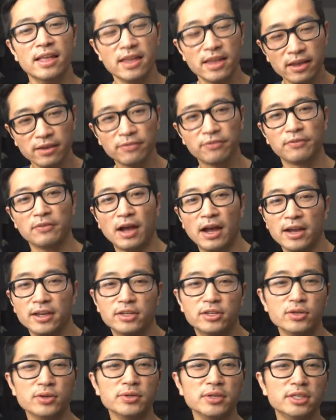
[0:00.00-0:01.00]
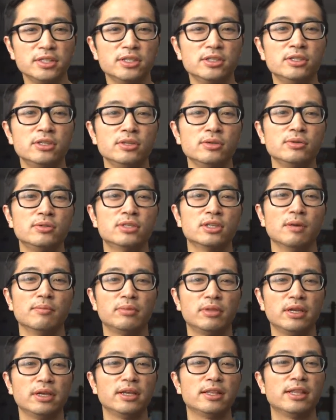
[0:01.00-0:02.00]
If I do need to do
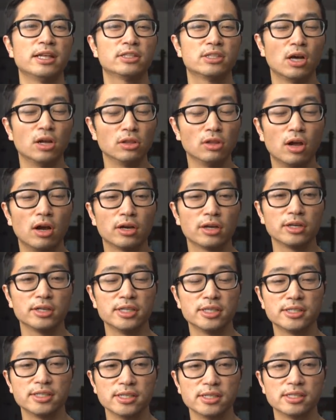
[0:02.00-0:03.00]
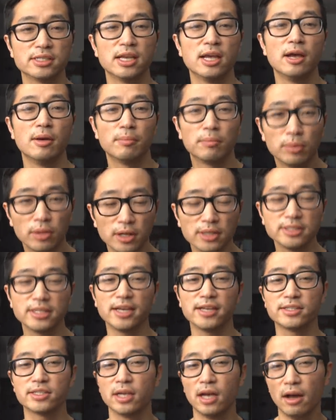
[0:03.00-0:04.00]
something that's a longer distance, plus
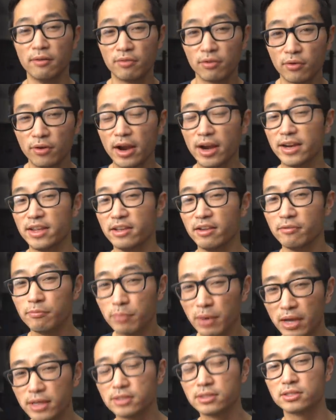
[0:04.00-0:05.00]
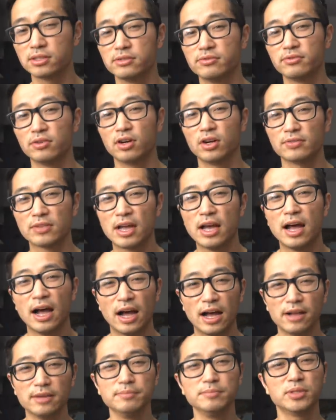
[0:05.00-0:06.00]
has a variety of paces involved,
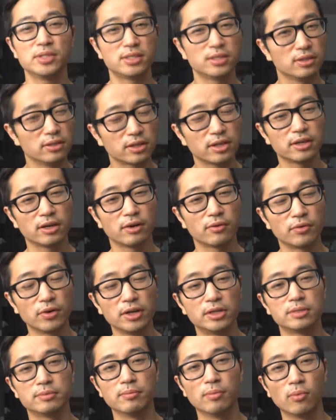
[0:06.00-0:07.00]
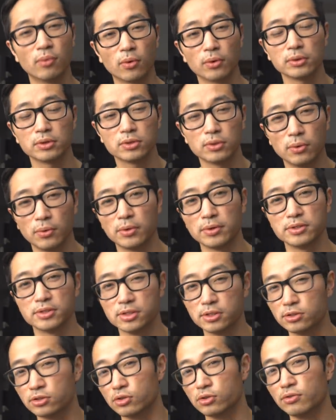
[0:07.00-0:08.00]
I'm still gonna reach more towards
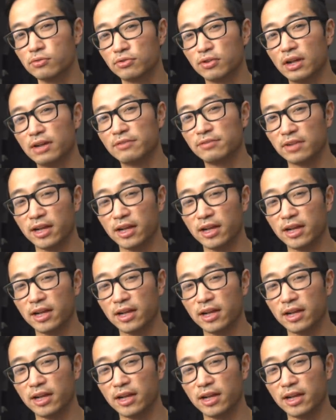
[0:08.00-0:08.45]
the Zoom Fly